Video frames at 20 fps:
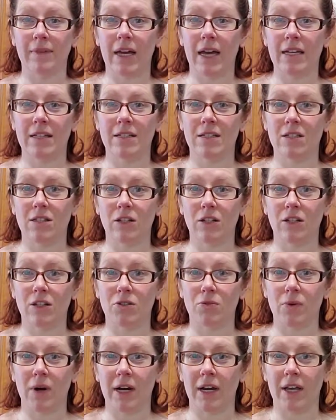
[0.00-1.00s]
It still looks
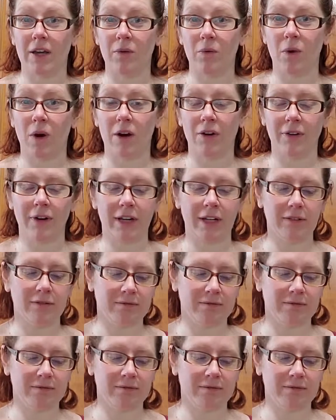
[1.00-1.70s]
runny and watery.